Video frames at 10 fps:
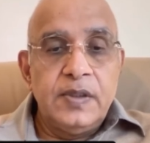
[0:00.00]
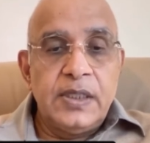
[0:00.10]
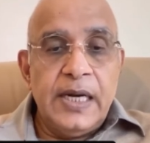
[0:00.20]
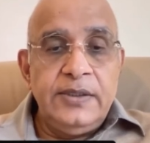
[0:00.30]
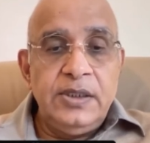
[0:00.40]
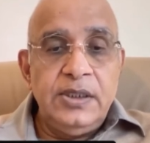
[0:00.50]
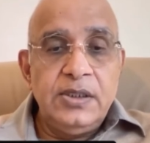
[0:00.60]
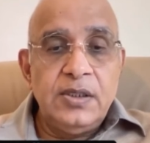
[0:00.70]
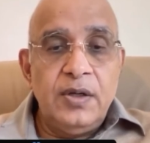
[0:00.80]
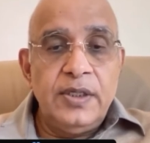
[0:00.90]

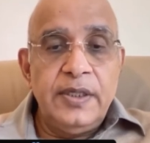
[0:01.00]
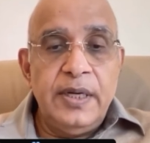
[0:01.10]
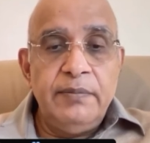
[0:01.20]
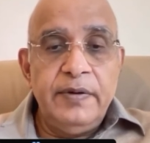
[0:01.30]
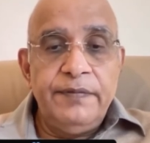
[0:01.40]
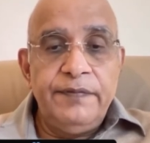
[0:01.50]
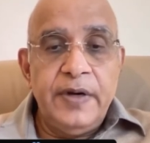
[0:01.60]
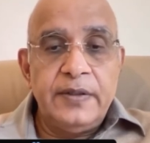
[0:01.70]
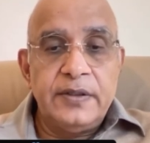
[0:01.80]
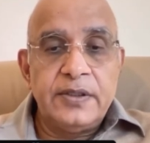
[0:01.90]
Crises on a number of
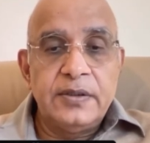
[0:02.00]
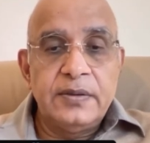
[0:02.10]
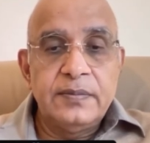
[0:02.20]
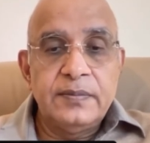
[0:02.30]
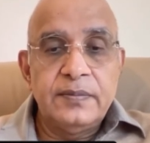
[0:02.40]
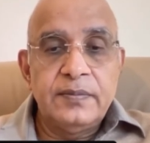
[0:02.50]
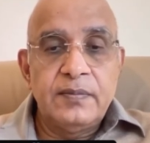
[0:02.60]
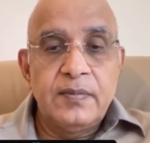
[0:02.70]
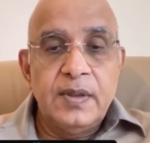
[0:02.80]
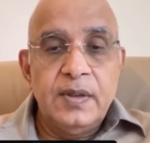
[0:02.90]
fronts.
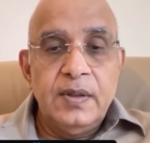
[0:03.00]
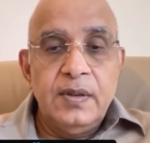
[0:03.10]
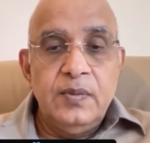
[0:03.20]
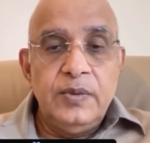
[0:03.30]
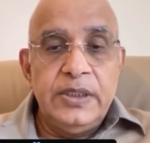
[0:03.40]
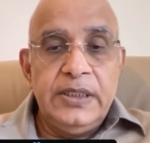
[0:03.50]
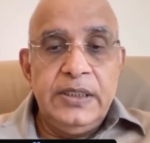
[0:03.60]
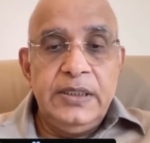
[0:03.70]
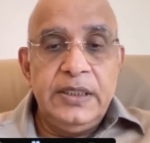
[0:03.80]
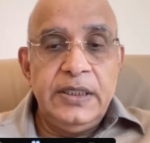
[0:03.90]
We
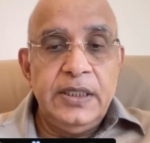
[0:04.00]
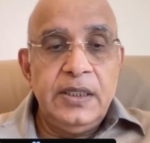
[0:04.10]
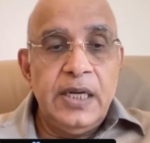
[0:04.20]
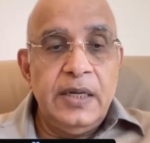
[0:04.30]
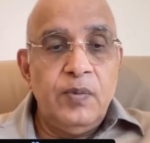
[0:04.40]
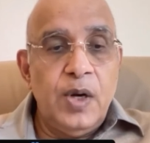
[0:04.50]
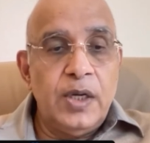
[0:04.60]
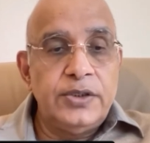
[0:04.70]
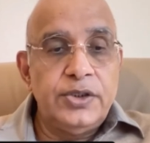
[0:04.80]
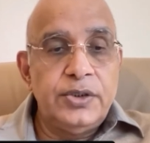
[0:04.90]
read, hear, and
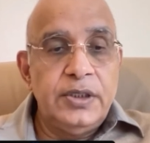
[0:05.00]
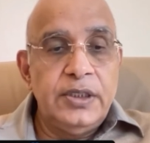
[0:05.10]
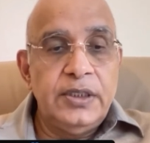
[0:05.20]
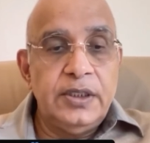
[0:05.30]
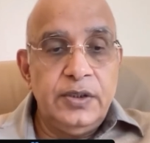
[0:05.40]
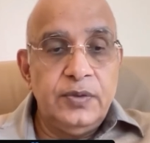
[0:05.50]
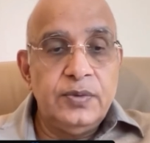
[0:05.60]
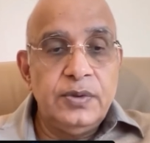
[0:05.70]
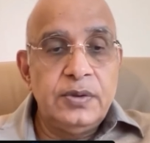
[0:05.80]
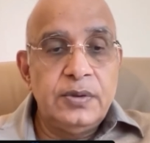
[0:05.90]
watch in the
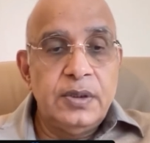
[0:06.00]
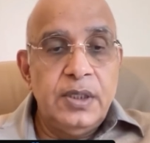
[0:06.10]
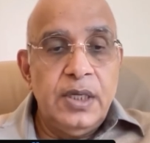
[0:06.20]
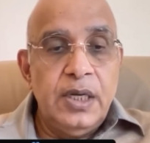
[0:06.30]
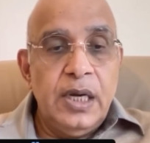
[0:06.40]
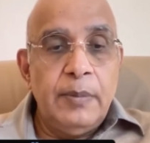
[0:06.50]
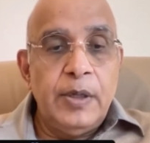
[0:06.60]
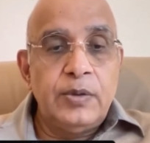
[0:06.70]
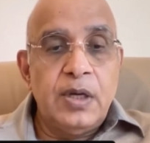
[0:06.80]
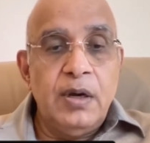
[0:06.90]
news
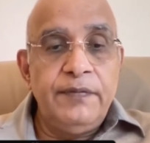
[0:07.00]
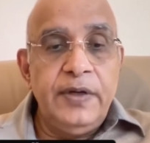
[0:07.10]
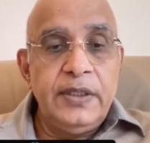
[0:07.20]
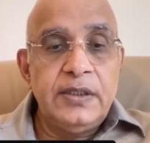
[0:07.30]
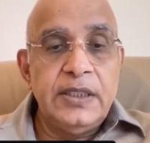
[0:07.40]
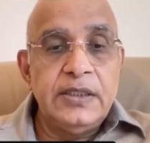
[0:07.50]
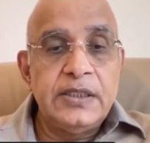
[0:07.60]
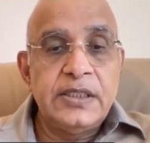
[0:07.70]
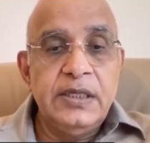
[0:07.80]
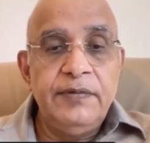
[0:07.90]
about conflict in
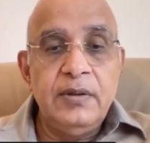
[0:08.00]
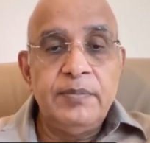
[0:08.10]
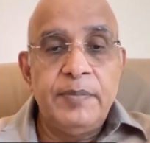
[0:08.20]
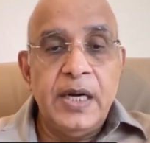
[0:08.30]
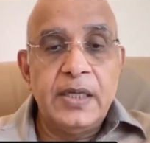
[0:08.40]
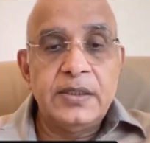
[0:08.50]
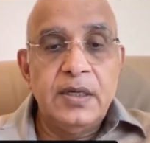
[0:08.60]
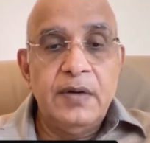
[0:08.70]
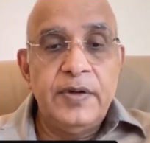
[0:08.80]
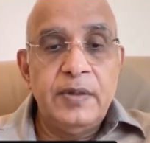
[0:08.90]
several parts of our